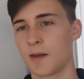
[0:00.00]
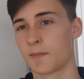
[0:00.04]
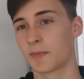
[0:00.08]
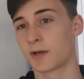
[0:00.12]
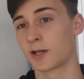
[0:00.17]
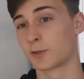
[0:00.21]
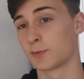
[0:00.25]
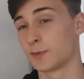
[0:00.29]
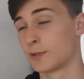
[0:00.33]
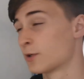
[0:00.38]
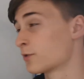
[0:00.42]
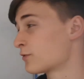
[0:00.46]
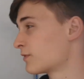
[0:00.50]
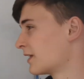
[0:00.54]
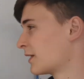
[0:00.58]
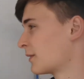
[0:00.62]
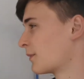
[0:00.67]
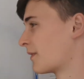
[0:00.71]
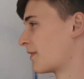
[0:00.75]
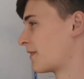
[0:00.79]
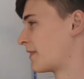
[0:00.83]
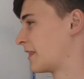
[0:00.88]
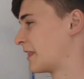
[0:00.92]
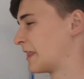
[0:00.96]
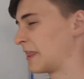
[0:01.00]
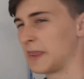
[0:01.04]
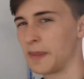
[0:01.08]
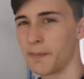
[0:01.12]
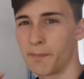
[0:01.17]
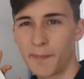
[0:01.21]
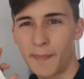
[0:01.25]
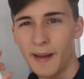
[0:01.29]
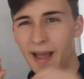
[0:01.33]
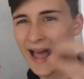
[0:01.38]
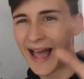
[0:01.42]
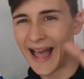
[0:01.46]
Because you don't really want the
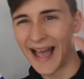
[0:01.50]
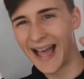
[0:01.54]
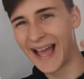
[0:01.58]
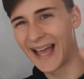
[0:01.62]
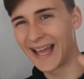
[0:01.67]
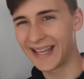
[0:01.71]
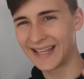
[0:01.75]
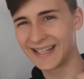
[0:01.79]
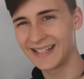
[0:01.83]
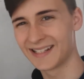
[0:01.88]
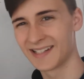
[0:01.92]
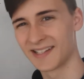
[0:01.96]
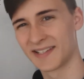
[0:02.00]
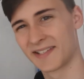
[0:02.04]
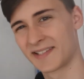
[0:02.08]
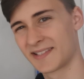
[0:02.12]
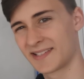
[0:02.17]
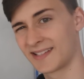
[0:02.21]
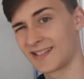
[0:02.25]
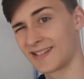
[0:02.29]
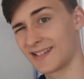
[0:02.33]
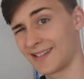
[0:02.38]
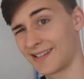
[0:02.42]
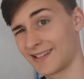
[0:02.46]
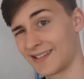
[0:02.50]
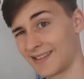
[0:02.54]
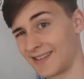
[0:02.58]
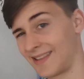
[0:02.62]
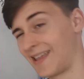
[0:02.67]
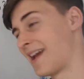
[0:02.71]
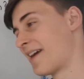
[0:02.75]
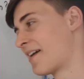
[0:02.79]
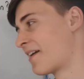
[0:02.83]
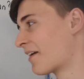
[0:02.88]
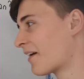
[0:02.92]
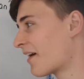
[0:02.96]
pi-ness
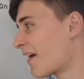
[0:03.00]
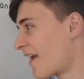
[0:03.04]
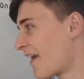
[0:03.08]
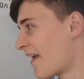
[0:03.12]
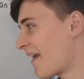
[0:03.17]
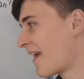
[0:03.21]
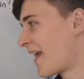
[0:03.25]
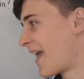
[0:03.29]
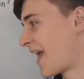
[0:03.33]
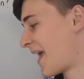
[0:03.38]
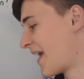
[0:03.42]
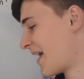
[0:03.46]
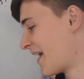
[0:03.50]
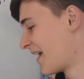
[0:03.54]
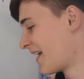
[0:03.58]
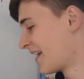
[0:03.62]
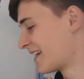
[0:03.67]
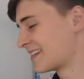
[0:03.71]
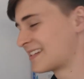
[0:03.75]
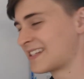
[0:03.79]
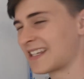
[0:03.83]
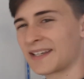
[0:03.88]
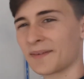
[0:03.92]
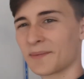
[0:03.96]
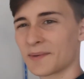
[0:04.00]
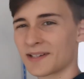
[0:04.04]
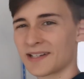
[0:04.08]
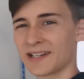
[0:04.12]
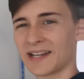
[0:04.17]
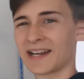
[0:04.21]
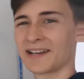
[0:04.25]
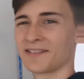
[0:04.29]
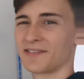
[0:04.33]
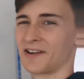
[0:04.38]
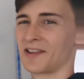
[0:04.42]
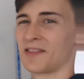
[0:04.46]
there. We're
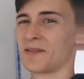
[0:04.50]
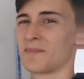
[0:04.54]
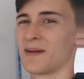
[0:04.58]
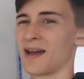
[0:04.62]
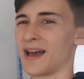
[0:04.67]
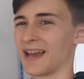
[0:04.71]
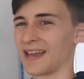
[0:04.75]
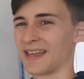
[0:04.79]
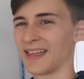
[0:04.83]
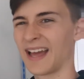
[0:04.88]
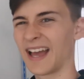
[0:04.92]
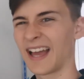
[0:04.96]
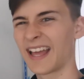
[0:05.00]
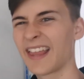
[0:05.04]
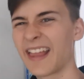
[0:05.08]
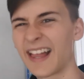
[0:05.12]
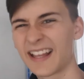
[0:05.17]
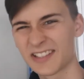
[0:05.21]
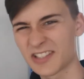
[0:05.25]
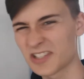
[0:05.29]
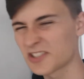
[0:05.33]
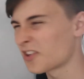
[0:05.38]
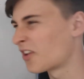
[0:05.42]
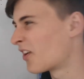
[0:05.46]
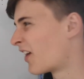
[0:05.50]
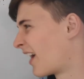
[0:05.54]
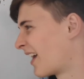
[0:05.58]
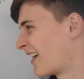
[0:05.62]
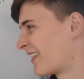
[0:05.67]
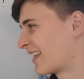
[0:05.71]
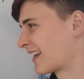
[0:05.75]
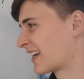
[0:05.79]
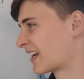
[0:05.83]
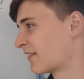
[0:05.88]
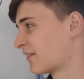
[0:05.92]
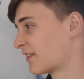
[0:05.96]
getting rid of the pi. That's just how I
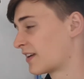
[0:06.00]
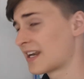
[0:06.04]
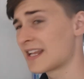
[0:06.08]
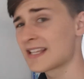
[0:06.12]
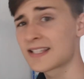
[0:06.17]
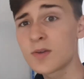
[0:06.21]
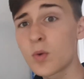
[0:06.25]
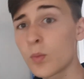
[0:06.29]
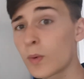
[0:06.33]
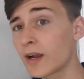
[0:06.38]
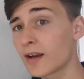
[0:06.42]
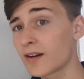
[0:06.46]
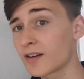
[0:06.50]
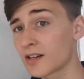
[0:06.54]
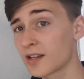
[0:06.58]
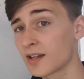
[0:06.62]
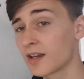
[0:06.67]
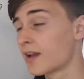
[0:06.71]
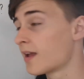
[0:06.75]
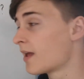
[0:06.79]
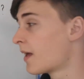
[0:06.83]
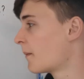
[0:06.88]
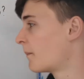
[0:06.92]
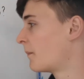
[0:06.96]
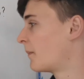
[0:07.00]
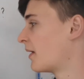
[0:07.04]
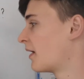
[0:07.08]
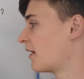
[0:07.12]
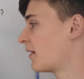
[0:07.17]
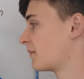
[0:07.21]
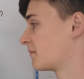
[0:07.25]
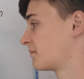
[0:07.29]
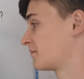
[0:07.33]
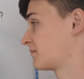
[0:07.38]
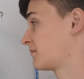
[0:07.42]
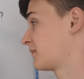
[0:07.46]
think of it. It's weird,
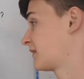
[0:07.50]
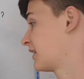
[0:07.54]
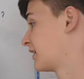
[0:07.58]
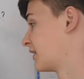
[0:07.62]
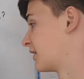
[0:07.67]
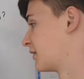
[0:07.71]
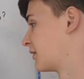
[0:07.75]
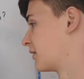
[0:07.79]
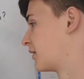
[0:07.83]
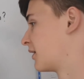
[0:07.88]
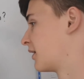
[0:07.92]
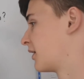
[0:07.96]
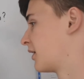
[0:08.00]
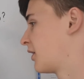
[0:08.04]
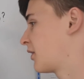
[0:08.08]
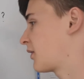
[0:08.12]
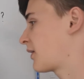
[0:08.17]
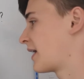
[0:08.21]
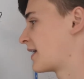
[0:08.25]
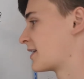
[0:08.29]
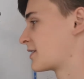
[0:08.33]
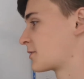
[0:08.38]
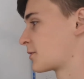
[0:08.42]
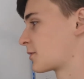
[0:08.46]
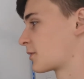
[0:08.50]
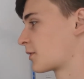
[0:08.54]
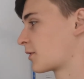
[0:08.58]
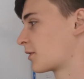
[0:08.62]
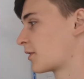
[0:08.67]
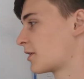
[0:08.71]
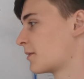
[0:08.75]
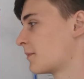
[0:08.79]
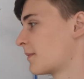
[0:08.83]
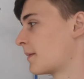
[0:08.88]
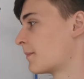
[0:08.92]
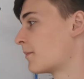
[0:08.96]
but you know. Okay, so we're
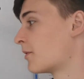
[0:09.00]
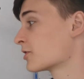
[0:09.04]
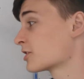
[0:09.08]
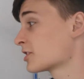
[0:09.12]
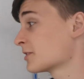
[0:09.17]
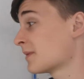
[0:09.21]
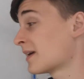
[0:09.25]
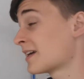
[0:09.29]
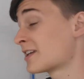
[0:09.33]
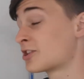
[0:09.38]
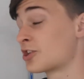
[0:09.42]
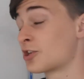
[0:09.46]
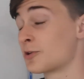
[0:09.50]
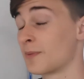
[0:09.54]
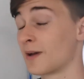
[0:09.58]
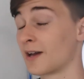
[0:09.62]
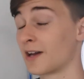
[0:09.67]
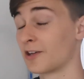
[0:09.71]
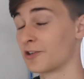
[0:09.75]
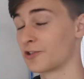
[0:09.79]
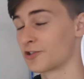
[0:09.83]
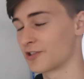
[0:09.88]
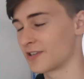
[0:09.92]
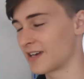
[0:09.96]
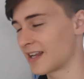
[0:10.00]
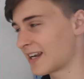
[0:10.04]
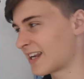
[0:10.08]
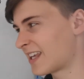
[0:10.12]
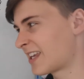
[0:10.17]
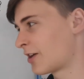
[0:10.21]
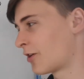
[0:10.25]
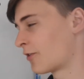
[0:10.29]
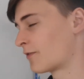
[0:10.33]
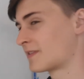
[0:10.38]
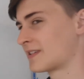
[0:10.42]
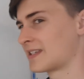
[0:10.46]
going to multiply 2 by
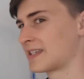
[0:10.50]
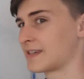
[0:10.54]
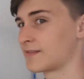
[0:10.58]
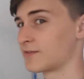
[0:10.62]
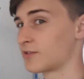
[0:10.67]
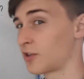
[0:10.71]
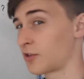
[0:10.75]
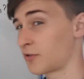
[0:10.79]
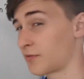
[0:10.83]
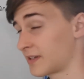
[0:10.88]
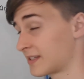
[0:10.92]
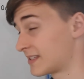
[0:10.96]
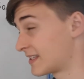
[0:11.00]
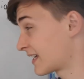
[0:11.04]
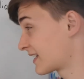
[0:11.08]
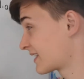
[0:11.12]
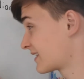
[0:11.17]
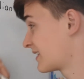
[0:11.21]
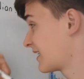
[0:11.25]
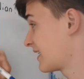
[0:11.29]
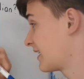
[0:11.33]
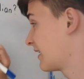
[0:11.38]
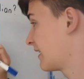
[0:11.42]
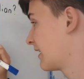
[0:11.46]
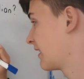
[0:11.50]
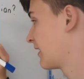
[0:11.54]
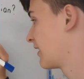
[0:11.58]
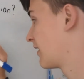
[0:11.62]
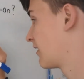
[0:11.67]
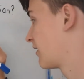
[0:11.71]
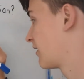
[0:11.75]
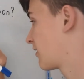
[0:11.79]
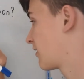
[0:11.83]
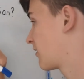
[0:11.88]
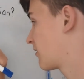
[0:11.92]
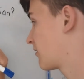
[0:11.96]
180, obviously gives you 360.
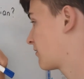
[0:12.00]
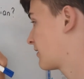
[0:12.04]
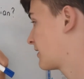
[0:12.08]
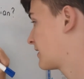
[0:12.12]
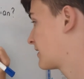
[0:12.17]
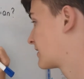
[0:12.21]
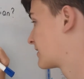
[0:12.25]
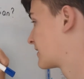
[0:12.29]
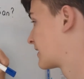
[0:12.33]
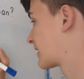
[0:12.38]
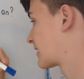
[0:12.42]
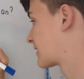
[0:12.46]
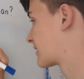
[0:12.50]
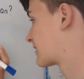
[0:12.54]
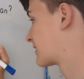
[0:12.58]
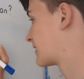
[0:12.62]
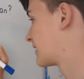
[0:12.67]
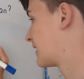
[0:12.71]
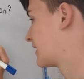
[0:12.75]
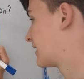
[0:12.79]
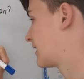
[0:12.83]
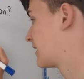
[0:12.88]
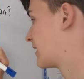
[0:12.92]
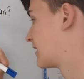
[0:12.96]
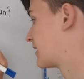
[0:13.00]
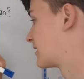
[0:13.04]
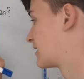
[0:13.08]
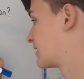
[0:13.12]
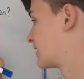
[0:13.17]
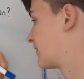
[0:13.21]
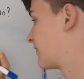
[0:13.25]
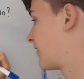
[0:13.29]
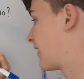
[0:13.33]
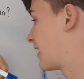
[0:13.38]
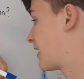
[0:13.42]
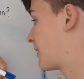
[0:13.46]
360
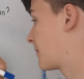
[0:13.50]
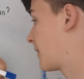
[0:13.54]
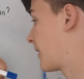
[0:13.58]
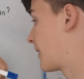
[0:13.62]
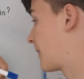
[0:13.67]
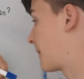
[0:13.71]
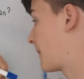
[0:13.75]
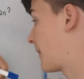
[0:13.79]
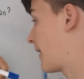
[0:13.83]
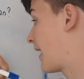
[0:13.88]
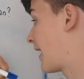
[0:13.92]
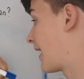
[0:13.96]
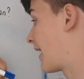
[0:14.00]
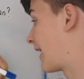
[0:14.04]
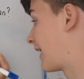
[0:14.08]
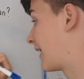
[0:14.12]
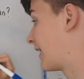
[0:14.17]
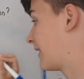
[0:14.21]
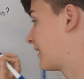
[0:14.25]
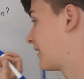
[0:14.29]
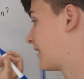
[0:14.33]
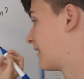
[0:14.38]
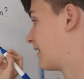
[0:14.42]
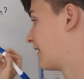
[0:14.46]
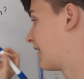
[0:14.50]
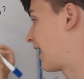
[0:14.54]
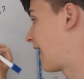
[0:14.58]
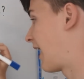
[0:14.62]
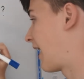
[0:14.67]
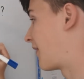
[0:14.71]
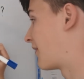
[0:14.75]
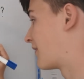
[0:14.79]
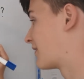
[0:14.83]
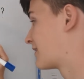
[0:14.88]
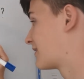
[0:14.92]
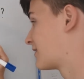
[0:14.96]
divided by pi,
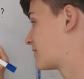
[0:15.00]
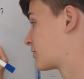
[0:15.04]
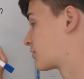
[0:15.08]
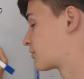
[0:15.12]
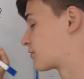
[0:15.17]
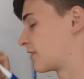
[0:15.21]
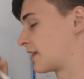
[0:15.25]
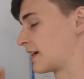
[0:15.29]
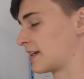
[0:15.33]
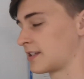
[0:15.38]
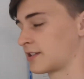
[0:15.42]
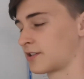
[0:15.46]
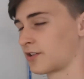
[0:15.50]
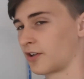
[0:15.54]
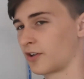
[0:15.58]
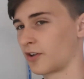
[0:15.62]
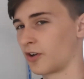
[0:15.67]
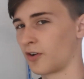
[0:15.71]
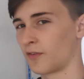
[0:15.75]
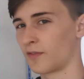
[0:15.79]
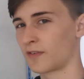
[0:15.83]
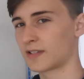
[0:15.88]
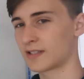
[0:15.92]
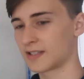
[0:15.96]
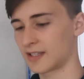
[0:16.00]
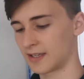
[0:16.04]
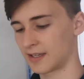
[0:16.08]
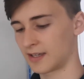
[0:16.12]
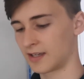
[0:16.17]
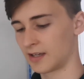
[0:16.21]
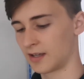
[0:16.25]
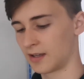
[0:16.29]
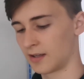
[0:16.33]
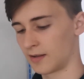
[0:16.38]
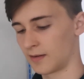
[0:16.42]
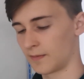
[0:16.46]
and this is in degrees. Now obviously
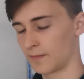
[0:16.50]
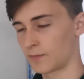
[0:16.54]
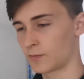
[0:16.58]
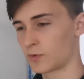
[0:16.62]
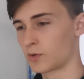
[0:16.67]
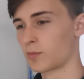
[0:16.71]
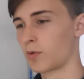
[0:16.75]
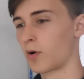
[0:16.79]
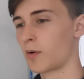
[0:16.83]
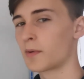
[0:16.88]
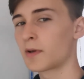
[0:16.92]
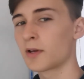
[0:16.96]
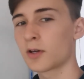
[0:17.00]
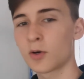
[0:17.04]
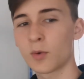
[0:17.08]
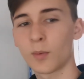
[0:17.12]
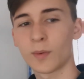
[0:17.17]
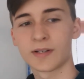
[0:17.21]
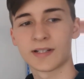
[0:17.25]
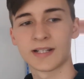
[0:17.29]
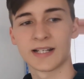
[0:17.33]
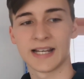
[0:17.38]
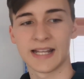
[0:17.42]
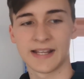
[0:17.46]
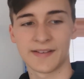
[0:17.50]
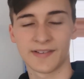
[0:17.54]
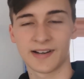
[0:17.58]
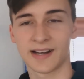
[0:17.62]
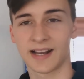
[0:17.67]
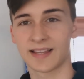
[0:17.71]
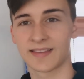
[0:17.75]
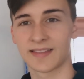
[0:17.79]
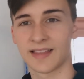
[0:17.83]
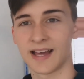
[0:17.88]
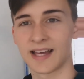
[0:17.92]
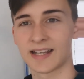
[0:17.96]
you're probably going to want to leave it
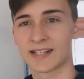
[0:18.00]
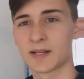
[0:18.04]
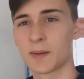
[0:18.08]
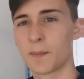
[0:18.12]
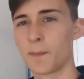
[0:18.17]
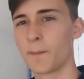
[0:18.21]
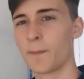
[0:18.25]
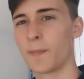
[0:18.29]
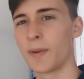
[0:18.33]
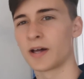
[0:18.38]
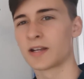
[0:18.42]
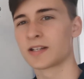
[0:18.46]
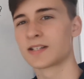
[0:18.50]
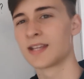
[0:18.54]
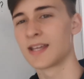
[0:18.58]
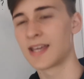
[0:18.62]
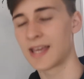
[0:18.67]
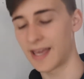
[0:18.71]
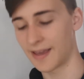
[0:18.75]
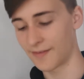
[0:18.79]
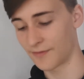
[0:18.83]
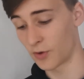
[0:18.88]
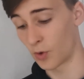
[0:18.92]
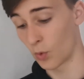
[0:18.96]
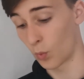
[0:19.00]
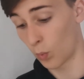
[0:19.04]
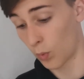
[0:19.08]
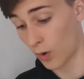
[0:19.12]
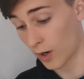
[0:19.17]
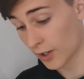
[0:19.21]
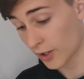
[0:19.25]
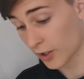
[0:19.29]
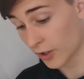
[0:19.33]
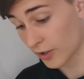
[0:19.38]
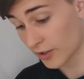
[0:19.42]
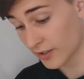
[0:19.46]
like that, but if you
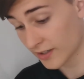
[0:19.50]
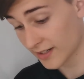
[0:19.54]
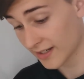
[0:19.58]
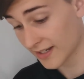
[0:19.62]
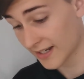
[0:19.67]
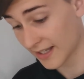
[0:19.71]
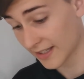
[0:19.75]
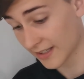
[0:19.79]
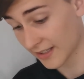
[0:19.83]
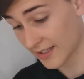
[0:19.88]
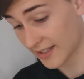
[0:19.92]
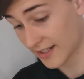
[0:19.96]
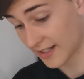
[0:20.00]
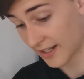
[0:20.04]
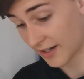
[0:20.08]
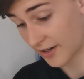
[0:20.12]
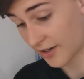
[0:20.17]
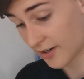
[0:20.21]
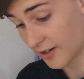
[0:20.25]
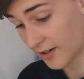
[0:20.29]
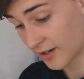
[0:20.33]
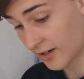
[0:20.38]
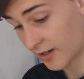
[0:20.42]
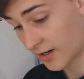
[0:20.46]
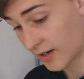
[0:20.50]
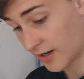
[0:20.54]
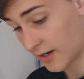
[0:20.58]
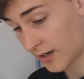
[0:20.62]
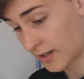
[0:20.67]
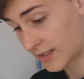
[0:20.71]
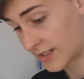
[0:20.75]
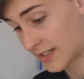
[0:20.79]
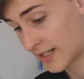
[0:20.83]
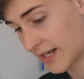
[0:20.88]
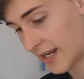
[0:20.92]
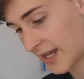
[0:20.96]
work out in the calculator,
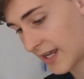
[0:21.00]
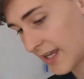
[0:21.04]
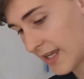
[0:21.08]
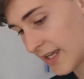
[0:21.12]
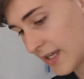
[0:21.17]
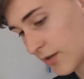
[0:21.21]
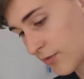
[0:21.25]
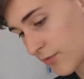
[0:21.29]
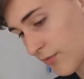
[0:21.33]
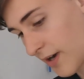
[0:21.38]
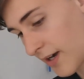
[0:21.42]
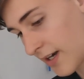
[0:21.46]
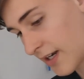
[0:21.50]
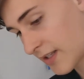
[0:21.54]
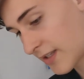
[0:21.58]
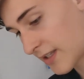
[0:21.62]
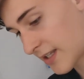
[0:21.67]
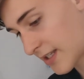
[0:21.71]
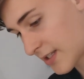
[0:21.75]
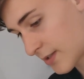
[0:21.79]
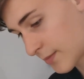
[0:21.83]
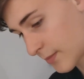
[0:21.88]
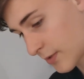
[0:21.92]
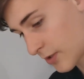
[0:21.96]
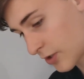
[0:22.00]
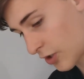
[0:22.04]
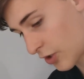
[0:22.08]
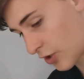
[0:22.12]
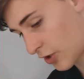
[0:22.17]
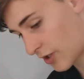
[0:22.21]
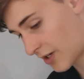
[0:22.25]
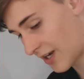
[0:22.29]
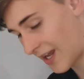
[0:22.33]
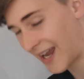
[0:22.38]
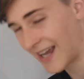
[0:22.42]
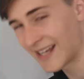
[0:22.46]
did I write this one
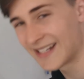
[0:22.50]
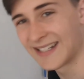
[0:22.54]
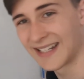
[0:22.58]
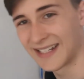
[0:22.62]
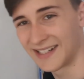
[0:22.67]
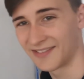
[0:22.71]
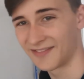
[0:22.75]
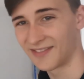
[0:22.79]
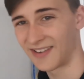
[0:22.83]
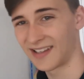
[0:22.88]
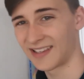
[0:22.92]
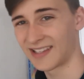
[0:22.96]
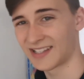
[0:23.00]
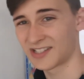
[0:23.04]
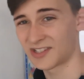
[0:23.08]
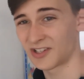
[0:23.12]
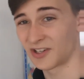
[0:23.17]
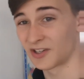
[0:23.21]
down? I didn't write this